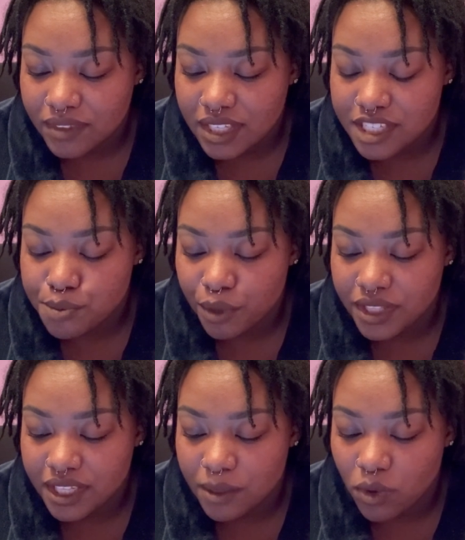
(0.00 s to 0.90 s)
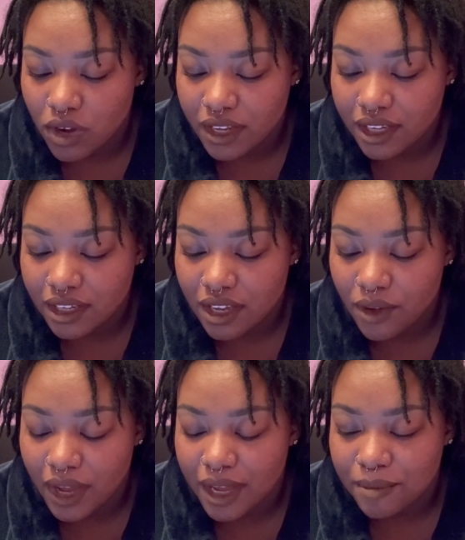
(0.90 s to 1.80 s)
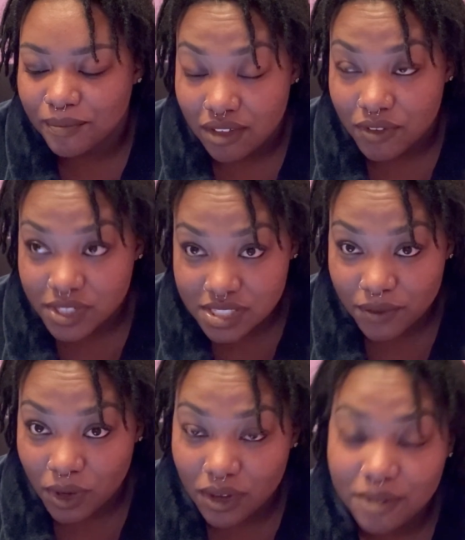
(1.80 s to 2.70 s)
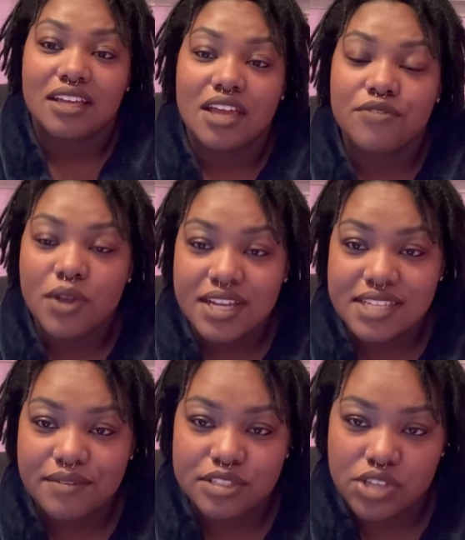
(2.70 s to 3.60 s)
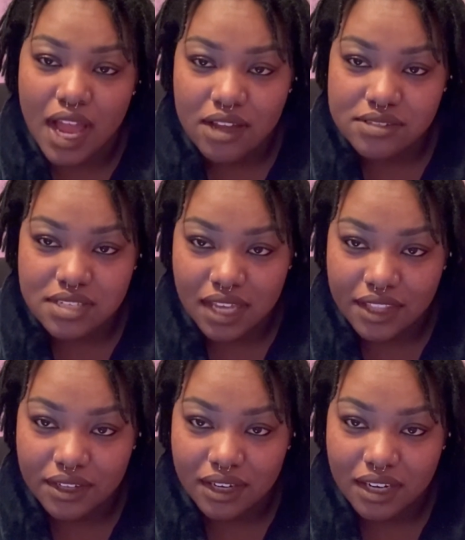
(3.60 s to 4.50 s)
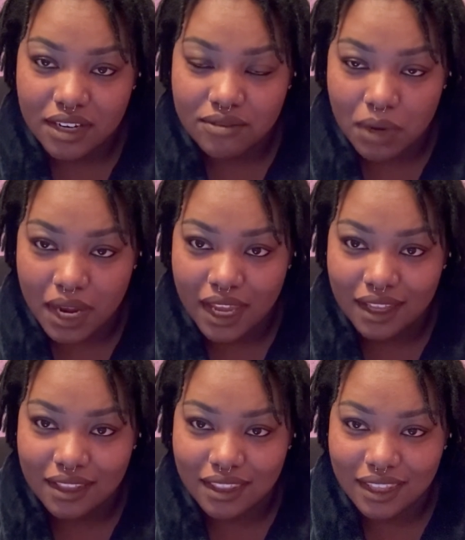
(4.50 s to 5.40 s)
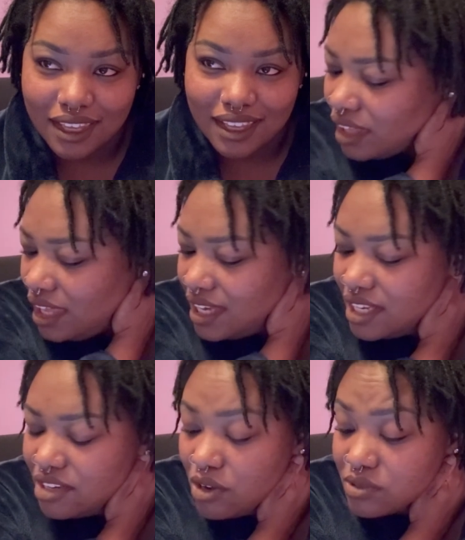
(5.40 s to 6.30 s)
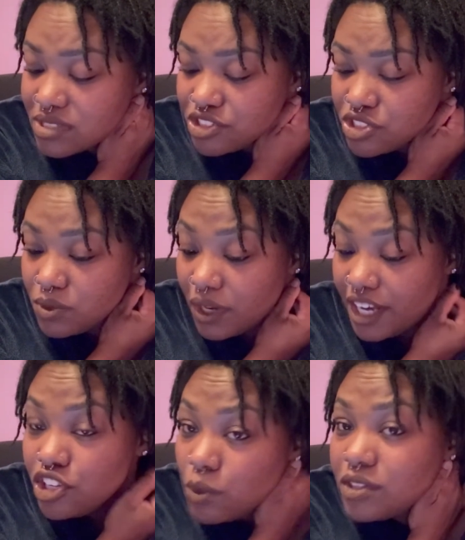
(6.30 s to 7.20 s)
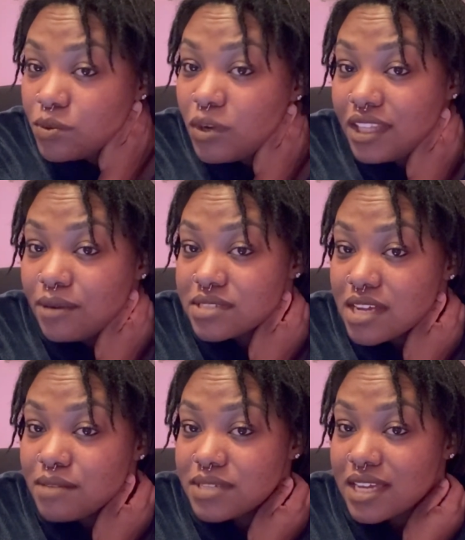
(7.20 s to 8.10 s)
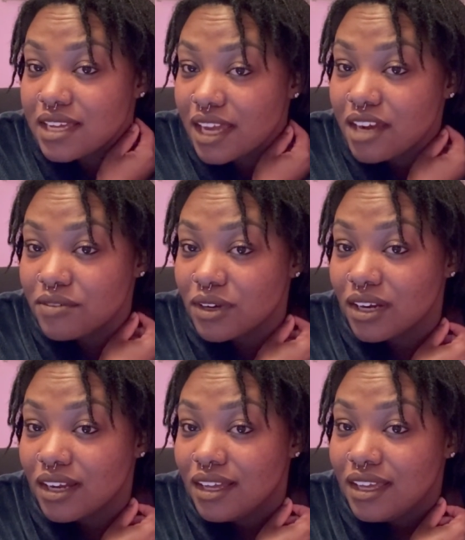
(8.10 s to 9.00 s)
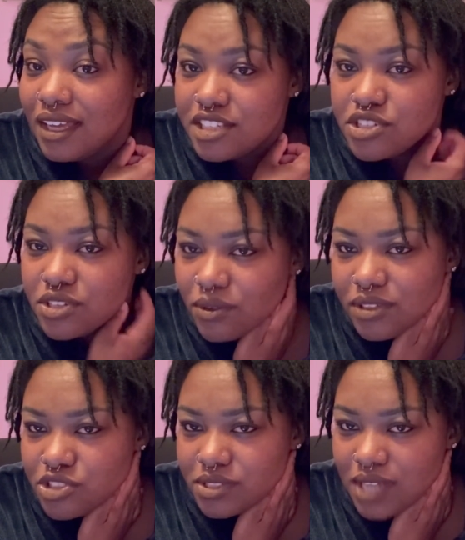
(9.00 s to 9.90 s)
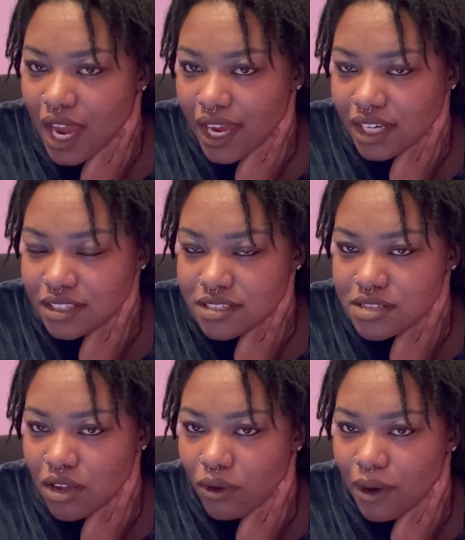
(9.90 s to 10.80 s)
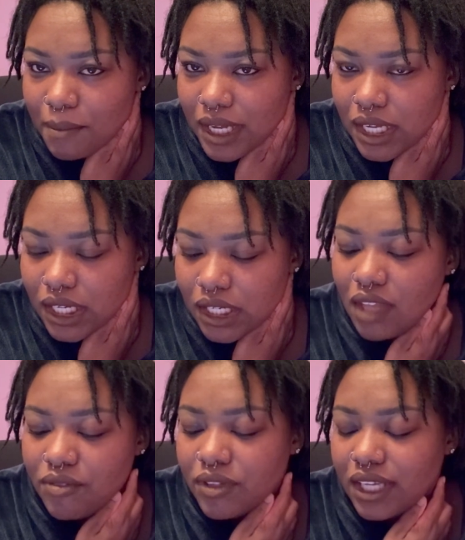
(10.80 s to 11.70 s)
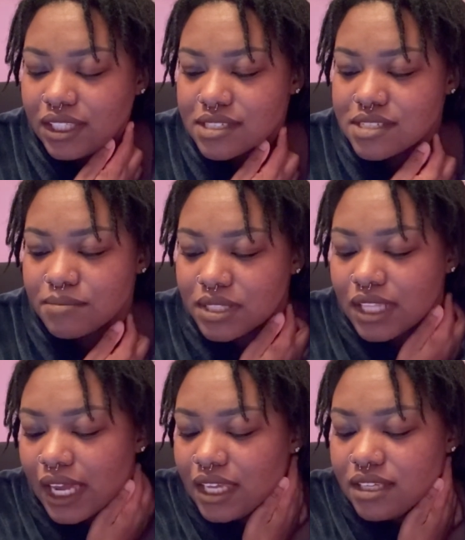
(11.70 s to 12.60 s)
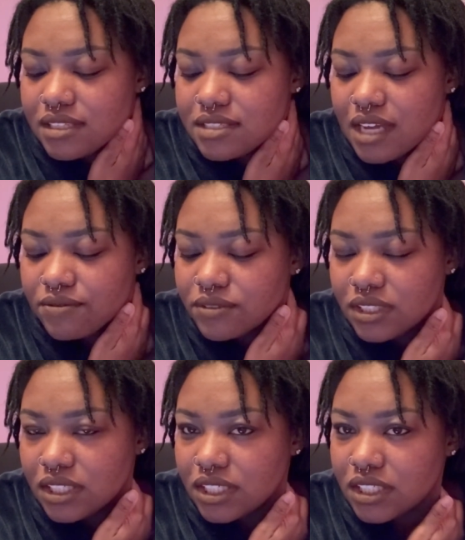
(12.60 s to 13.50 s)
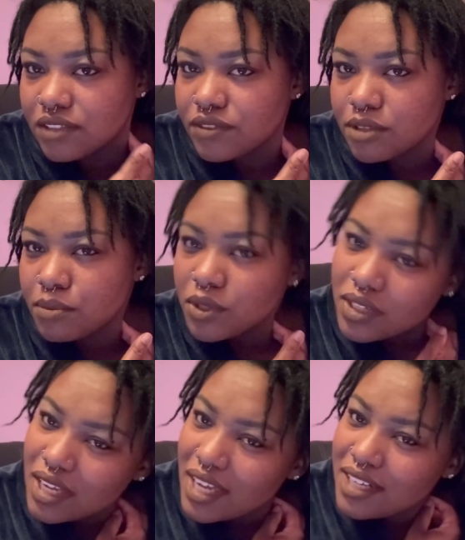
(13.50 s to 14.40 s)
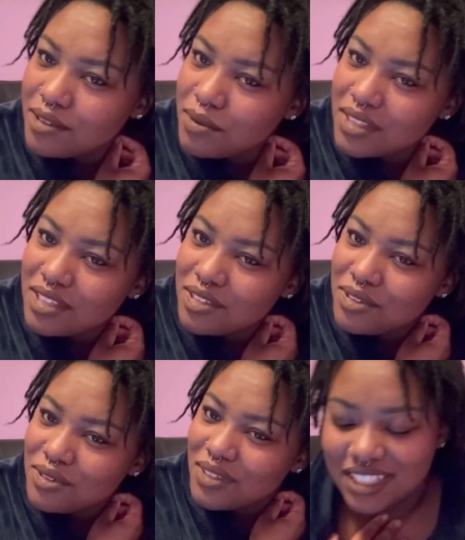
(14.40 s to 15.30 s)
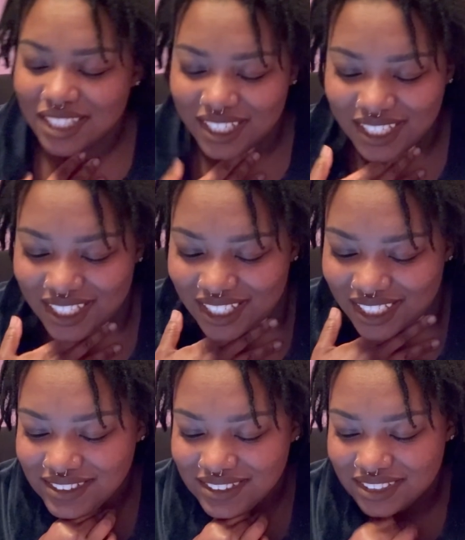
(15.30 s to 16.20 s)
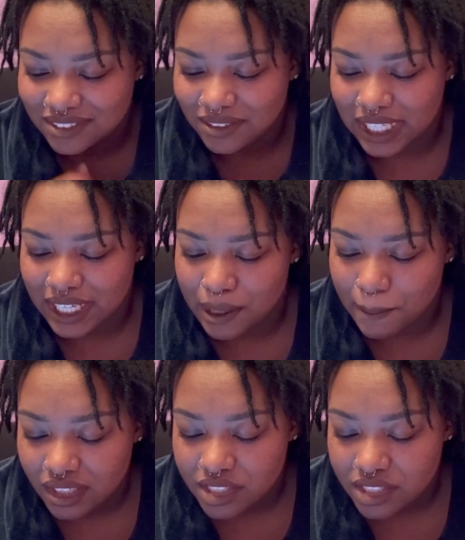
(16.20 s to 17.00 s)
He's breathing and walking. Okay. First of all, if you guys have a child together, right, then, and he knows that you were the one that was up taking care of her, he should know that you're tired. So, I mean, I feel like that's something that he definitely could have communicated with you. Like, okay.